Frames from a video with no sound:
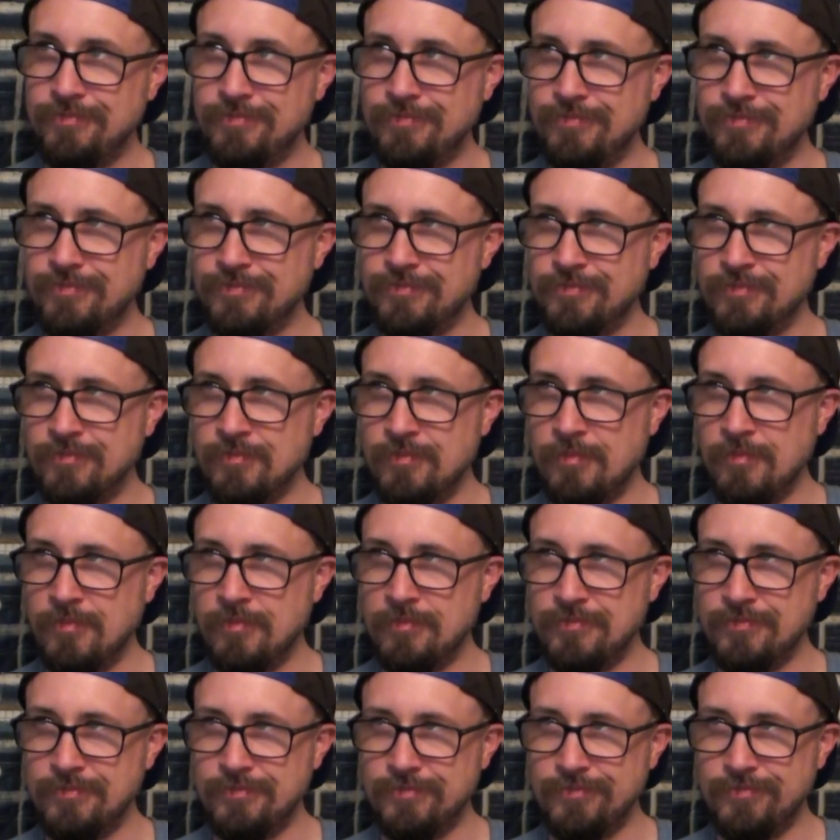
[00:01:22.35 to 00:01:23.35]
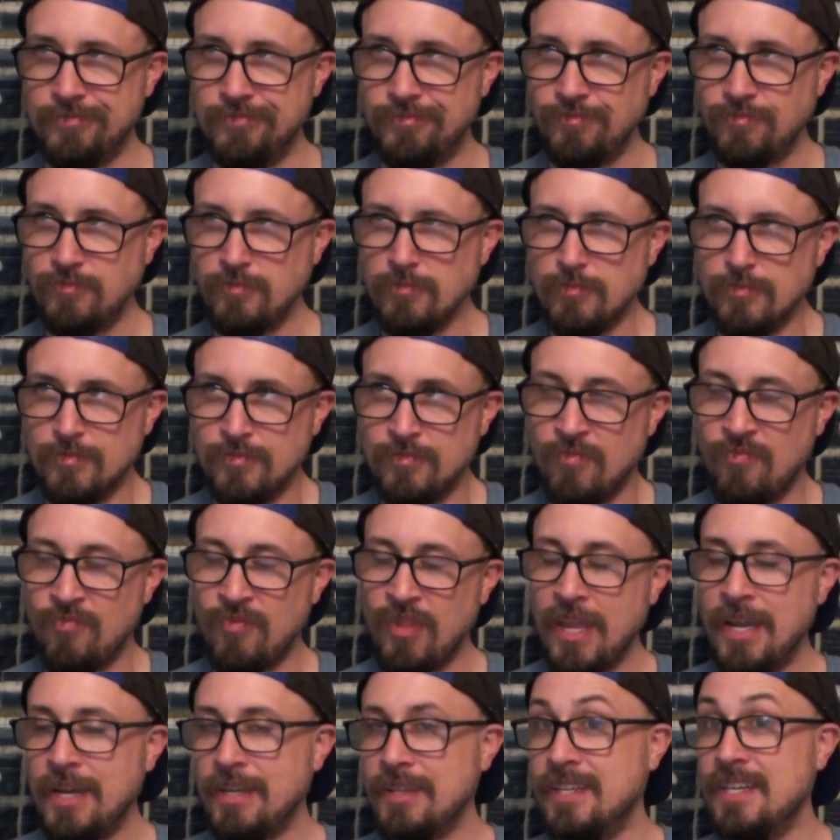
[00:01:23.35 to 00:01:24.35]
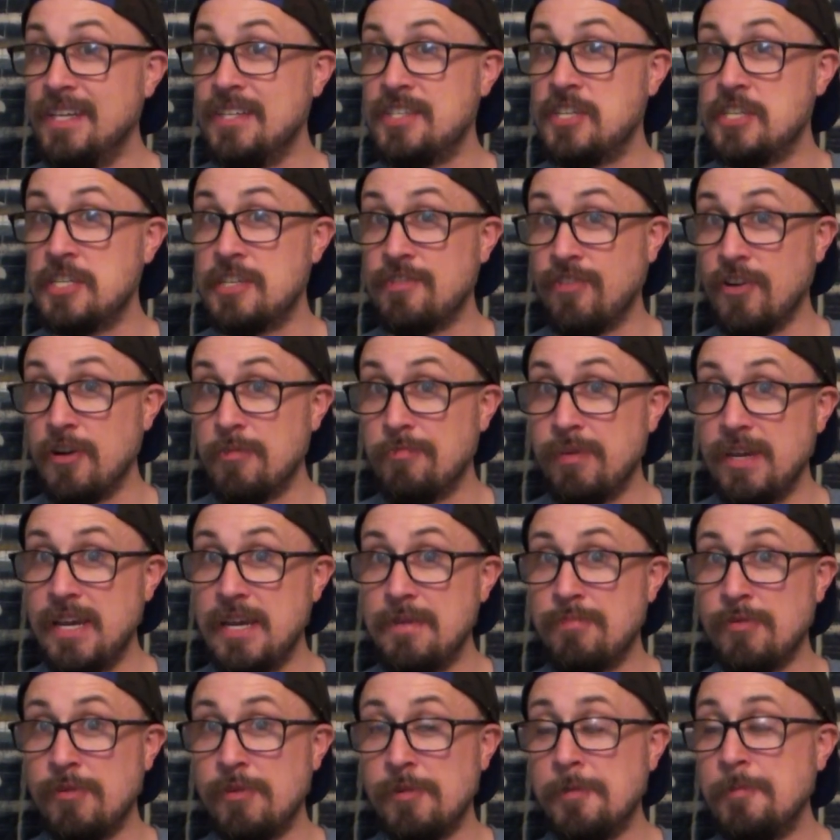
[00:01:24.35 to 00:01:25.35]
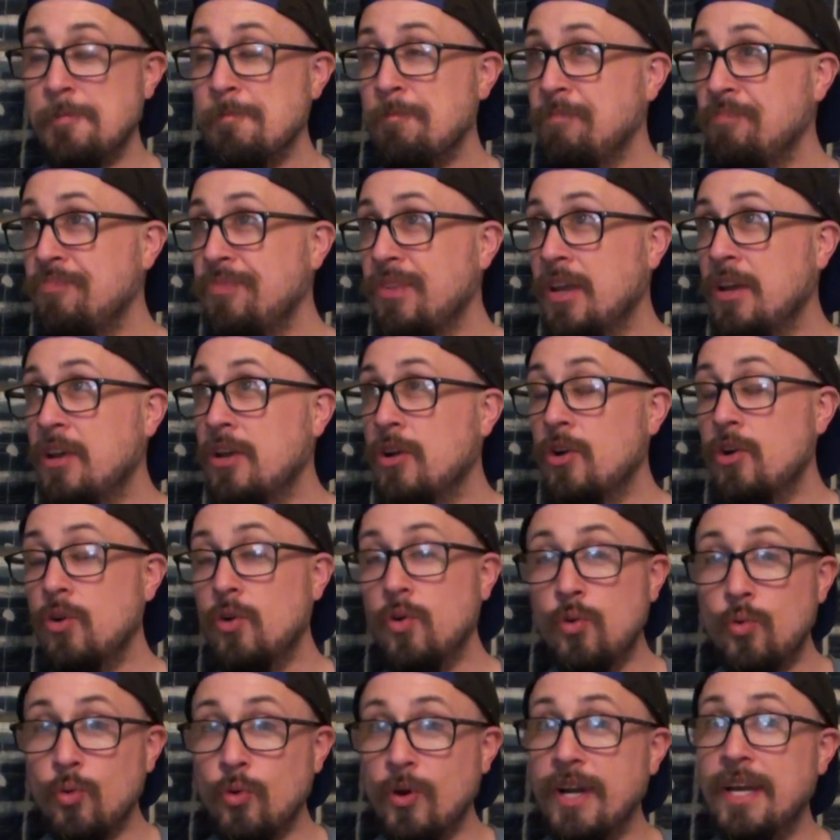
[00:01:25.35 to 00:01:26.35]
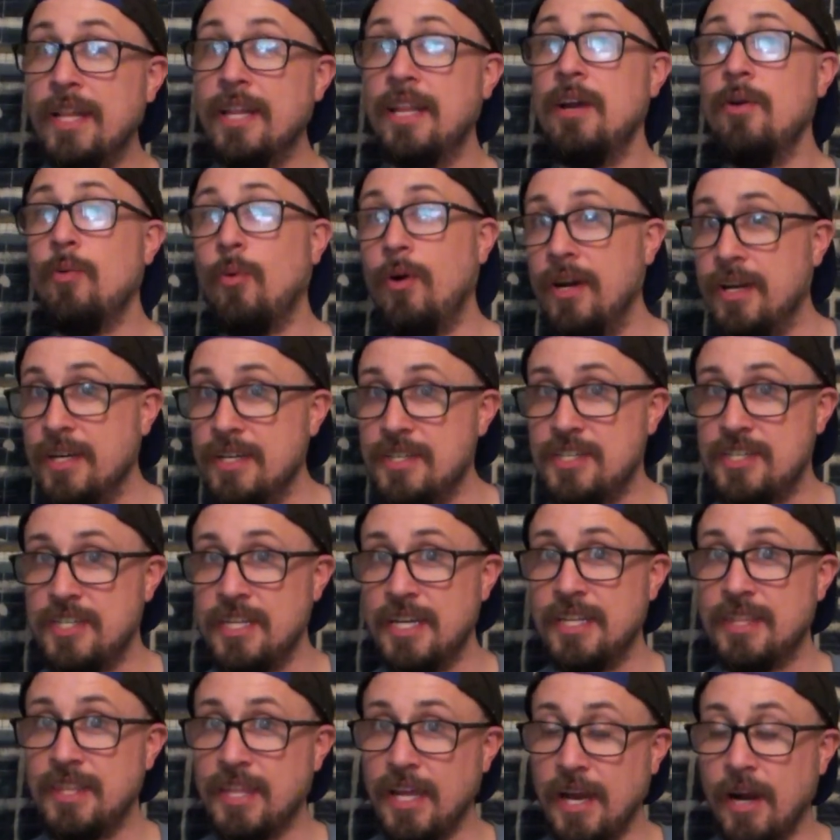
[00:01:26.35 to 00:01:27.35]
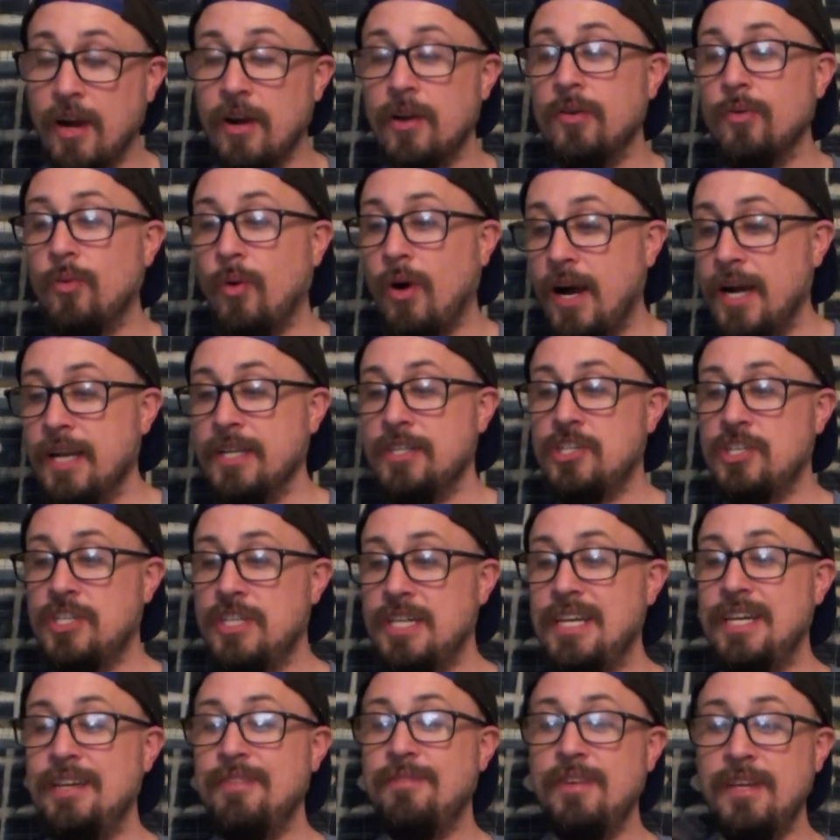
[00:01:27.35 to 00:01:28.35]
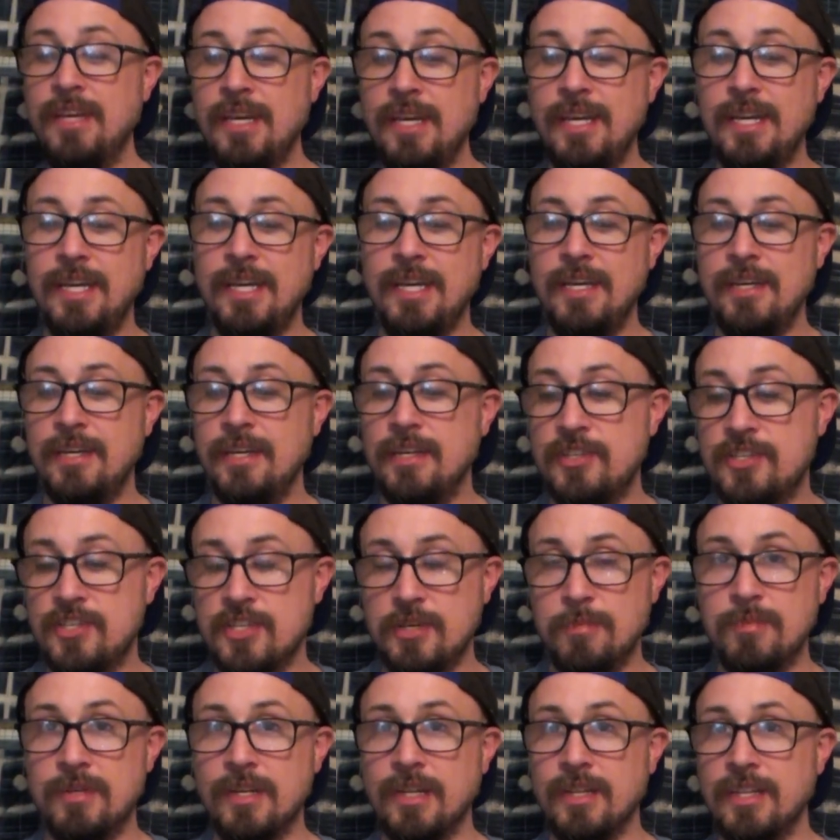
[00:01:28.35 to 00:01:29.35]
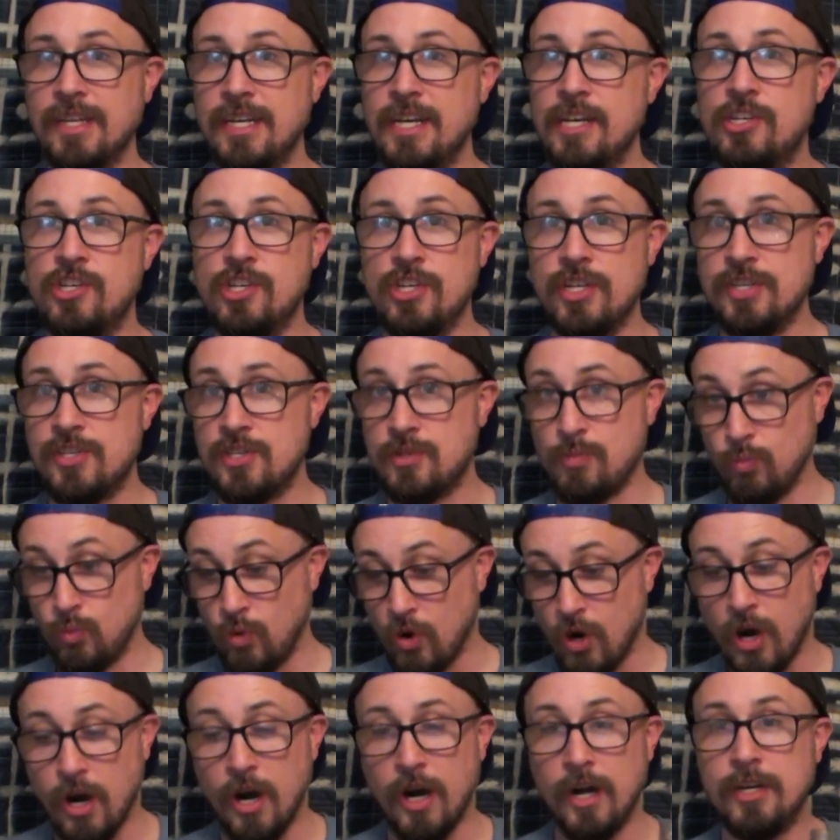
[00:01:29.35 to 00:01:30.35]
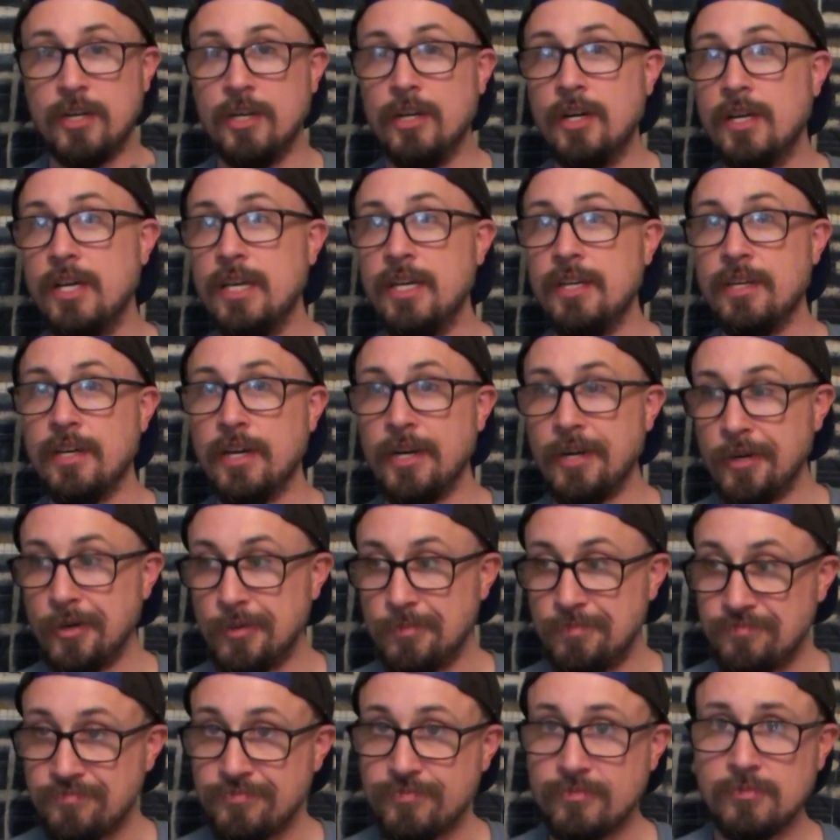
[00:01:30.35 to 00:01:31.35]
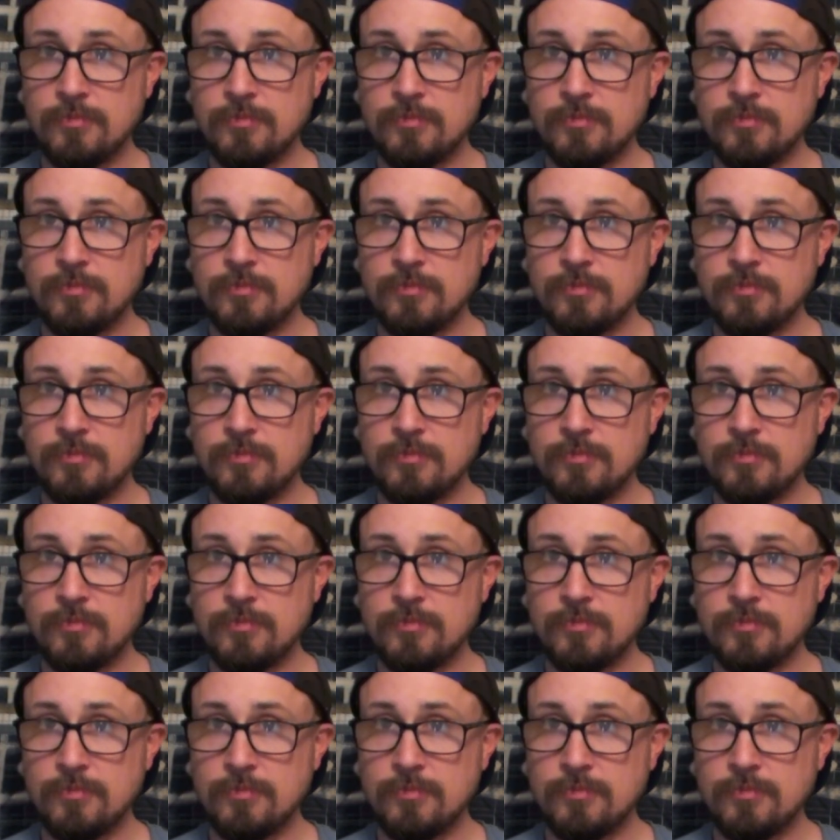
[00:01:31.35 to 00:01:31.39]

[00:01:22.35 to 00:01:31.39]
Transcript: Hmm. This is for people who really want to sit there and watch TV eating some delicious raw cookie dough